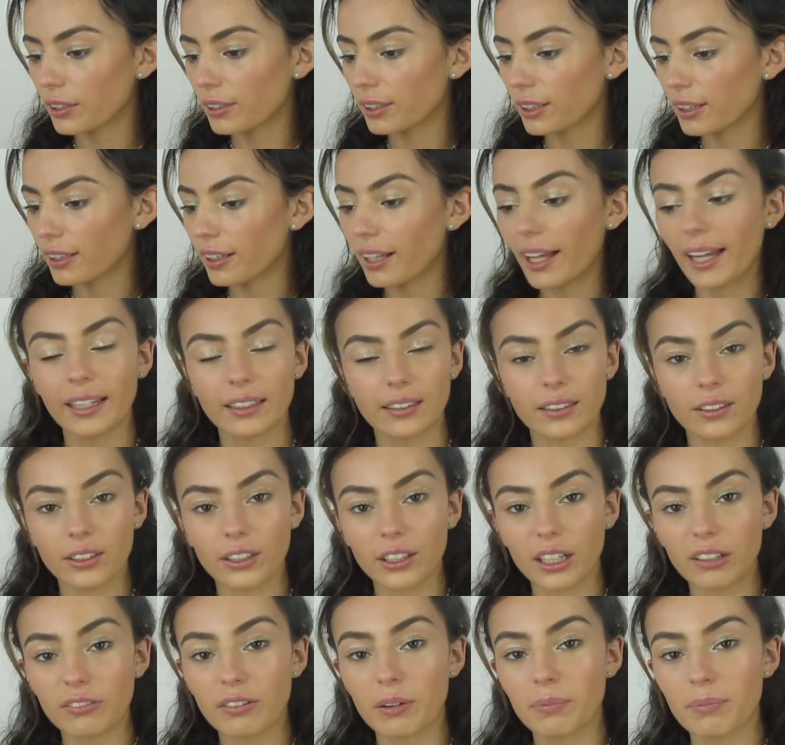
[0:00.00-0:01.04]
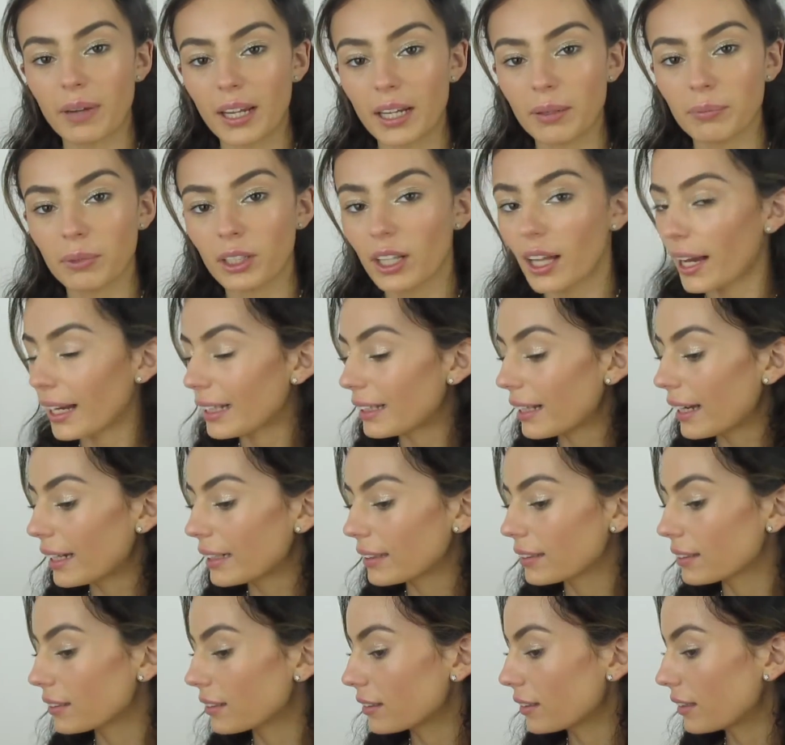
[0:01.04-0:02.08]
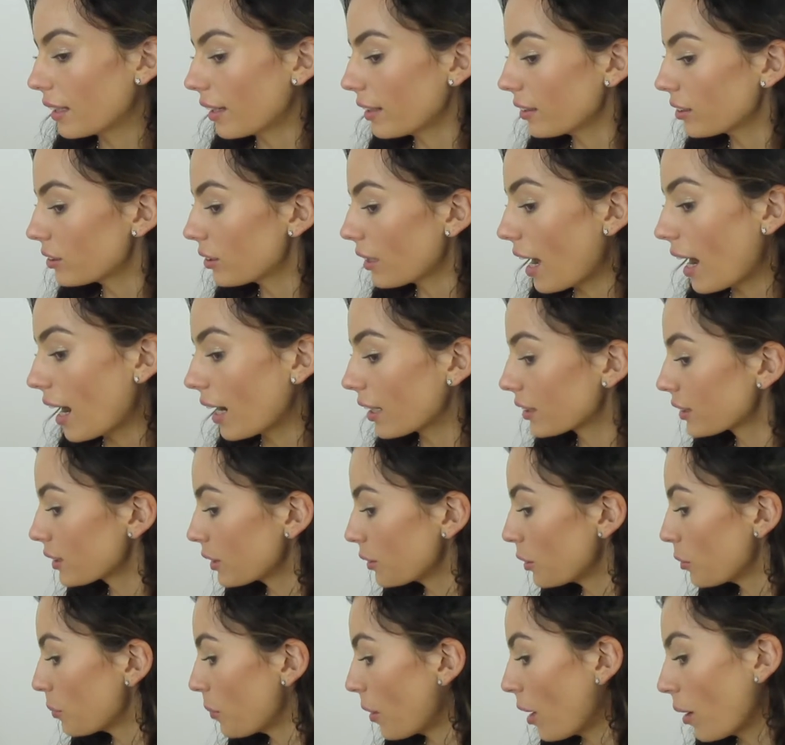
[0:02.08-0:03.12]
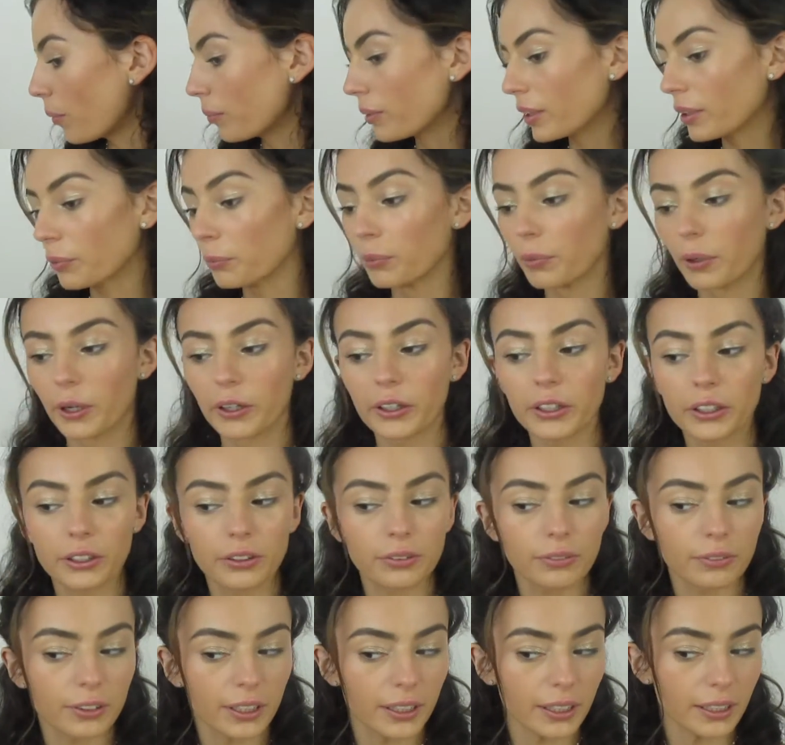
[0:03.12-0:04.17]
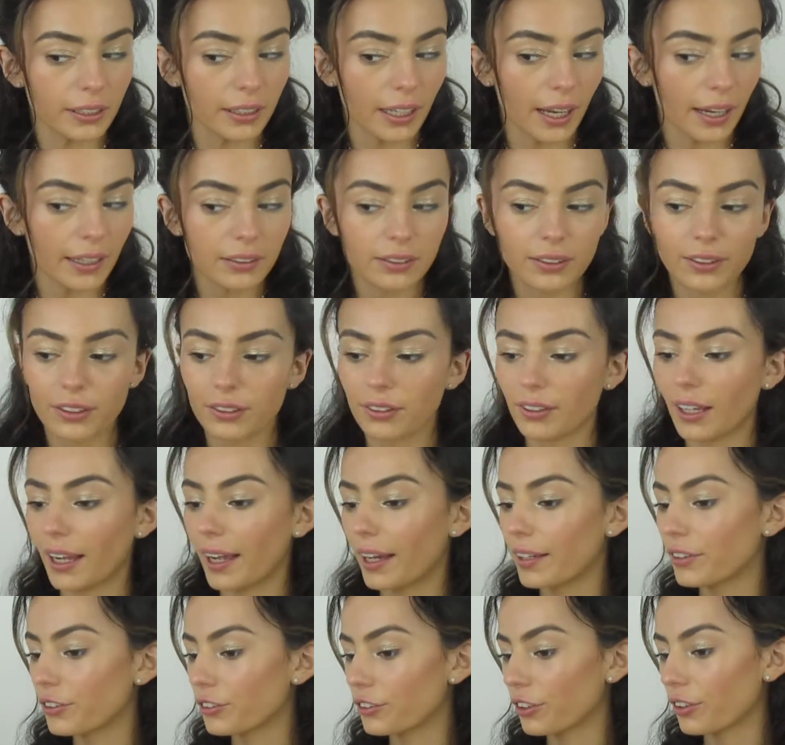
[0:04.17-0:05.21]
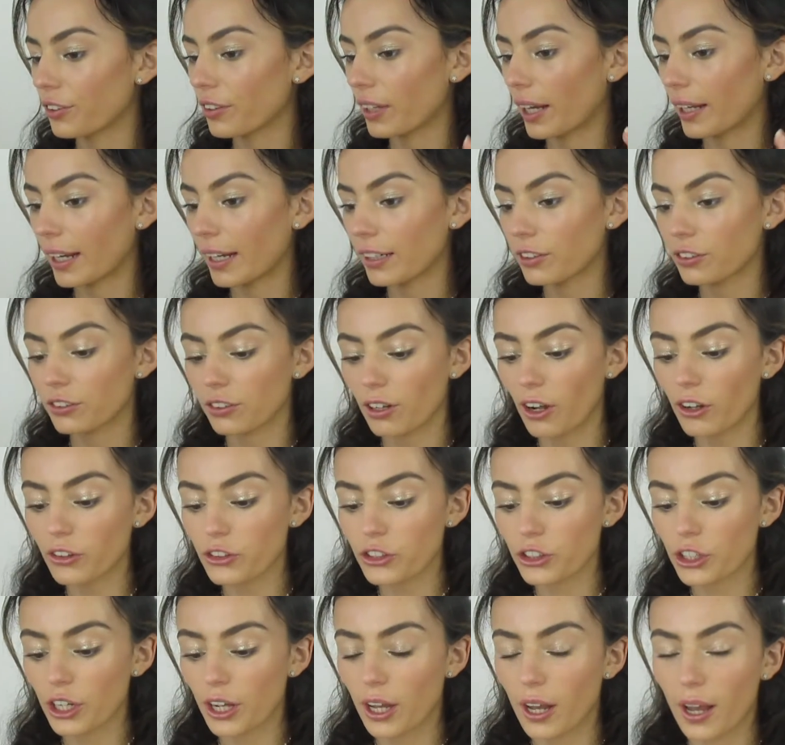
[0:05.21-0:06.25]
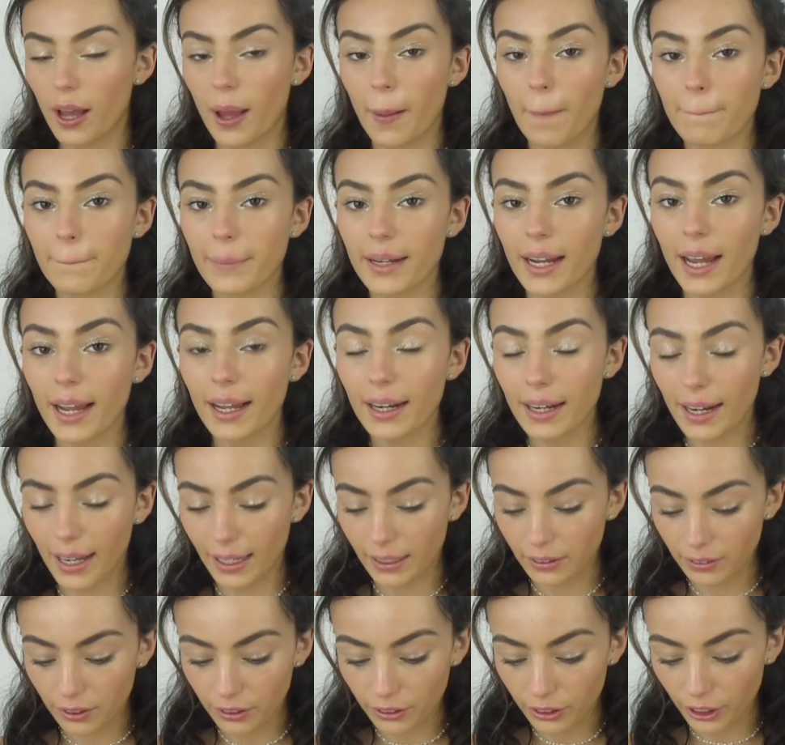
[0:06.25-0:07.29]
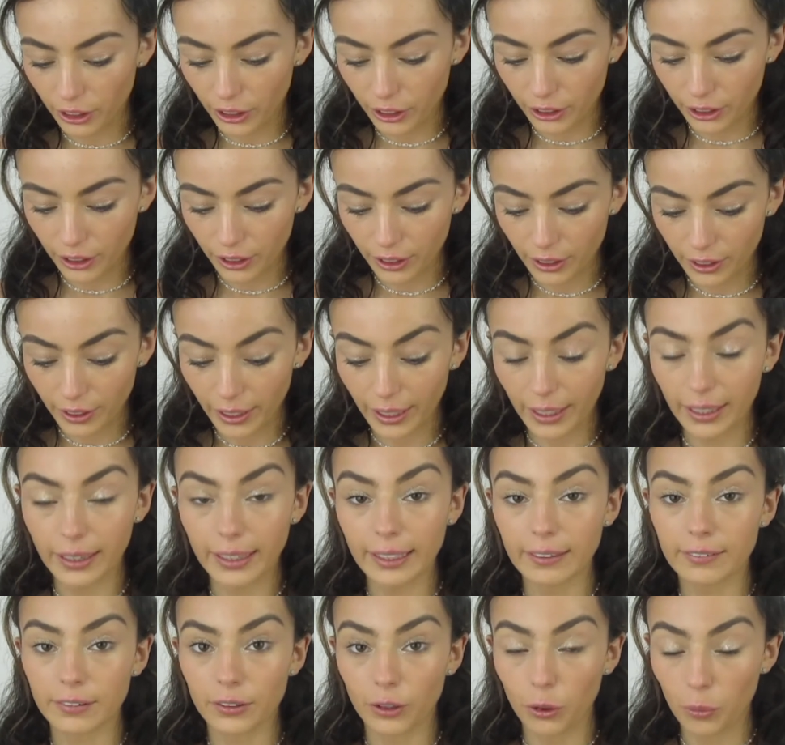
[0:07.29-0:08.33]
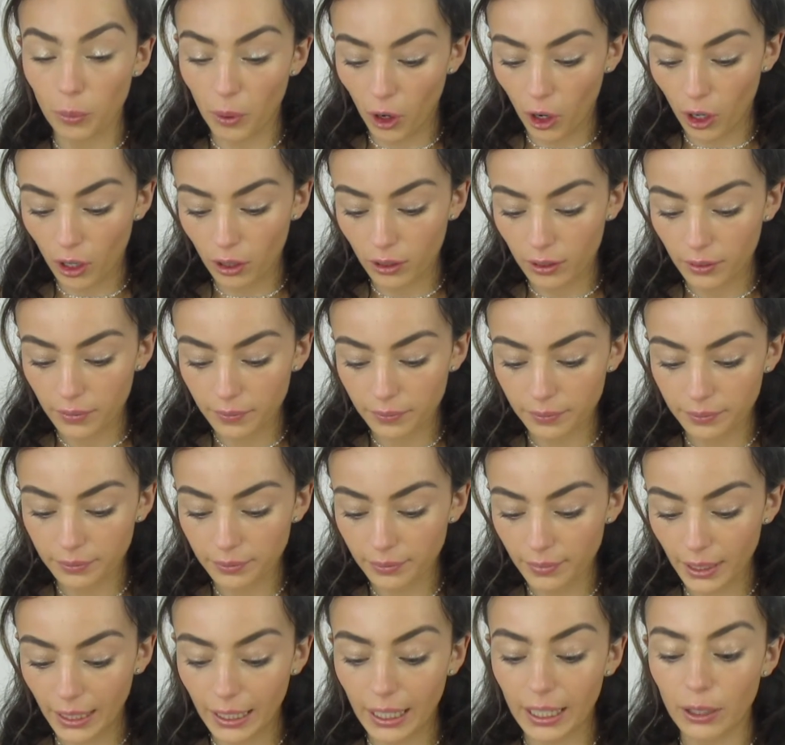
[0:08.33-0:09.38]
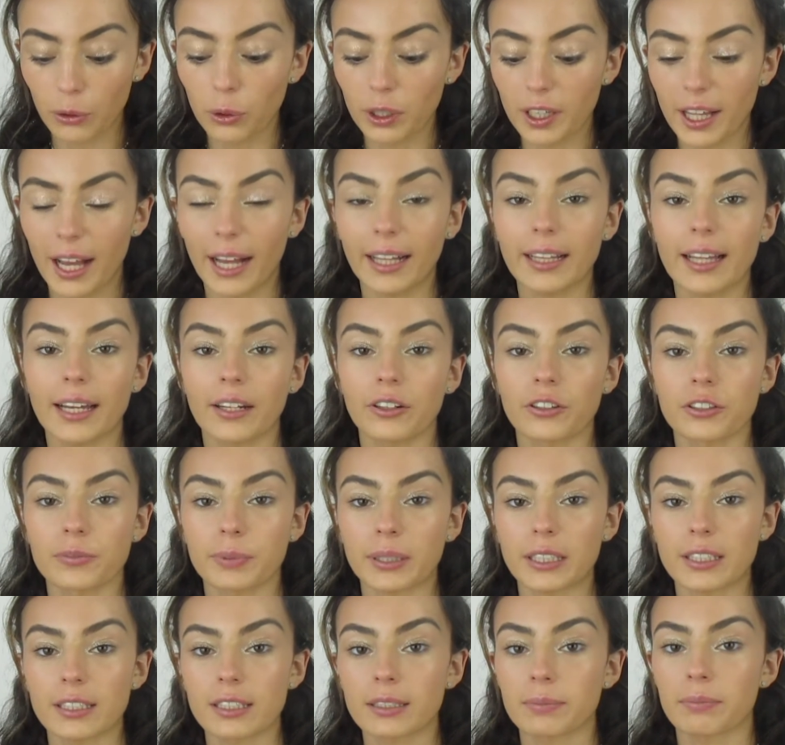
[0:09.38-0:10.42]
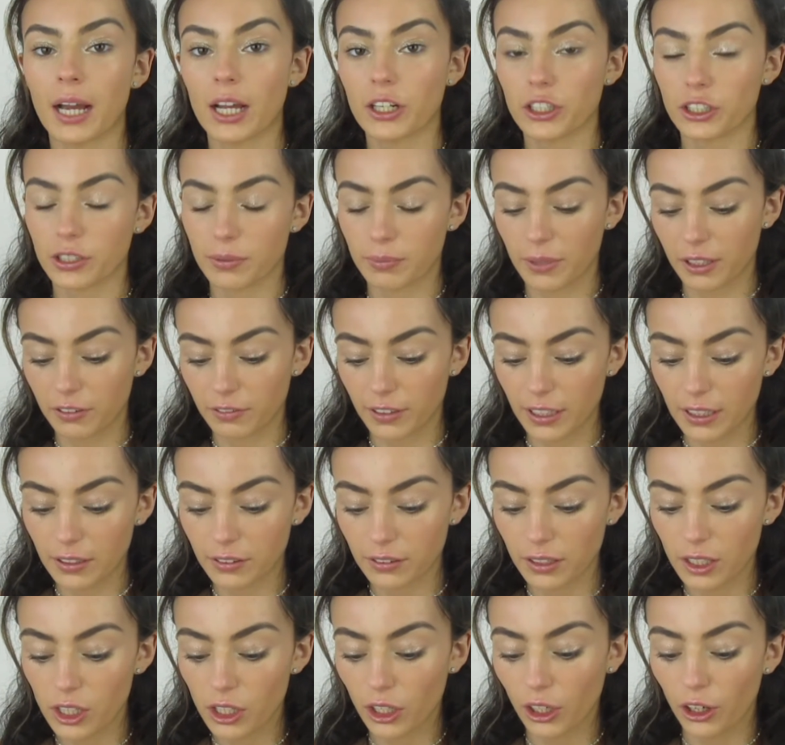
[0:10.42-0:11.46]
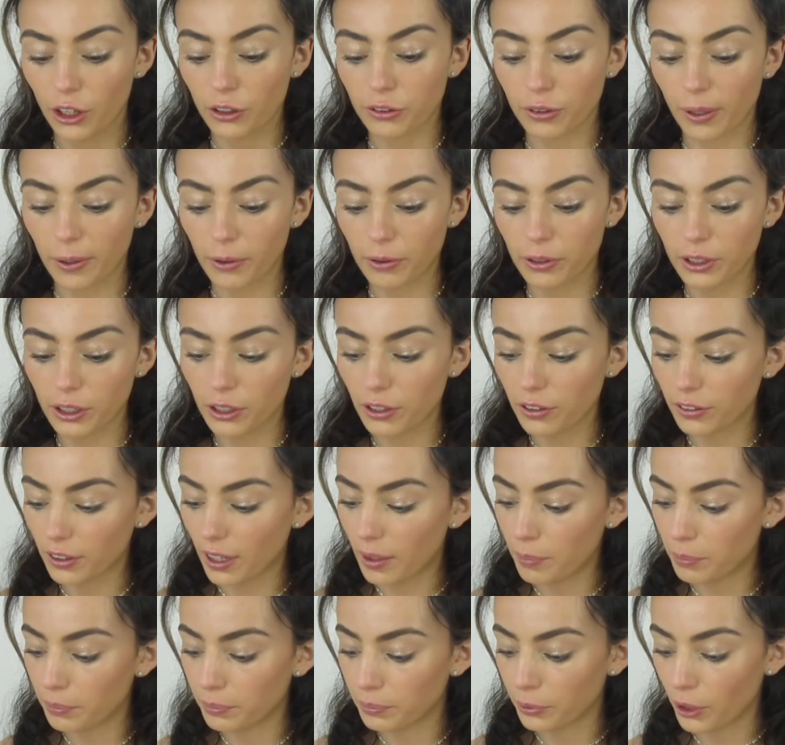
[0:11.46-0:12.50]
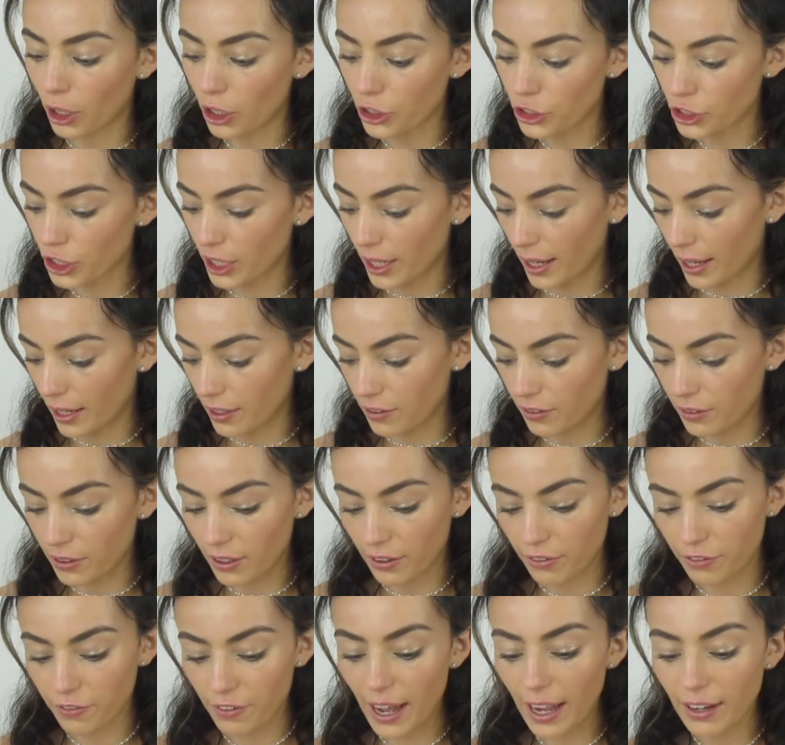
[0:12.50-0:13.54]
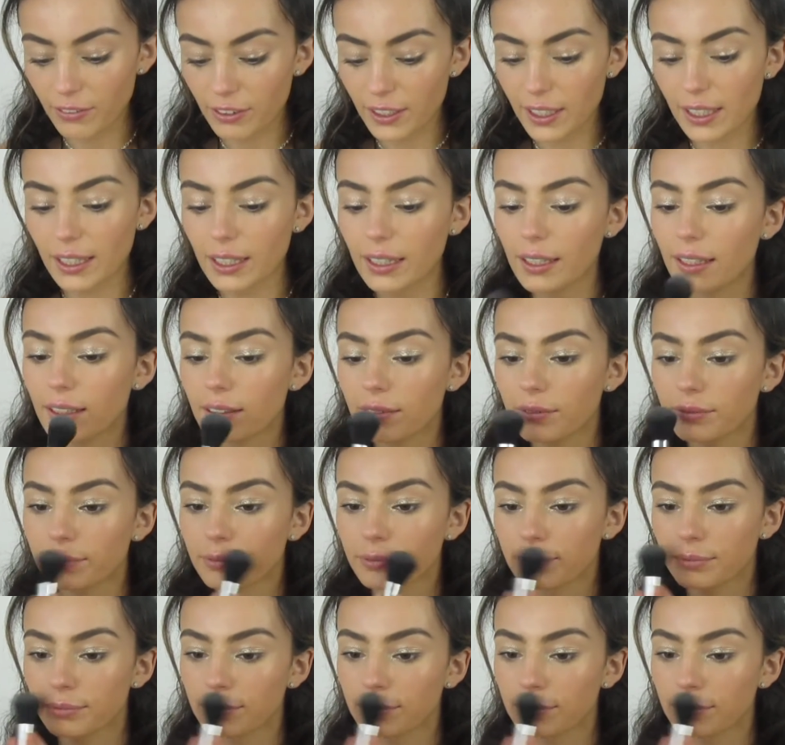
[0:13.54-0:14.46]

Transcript: like the look of a minimal highlight, this actually will probably work really nice because it is just a nice touch. But I like to look like a disco ball, like a whole highlighter is being smashed in my face. So I'm going to use that brush in 5 again.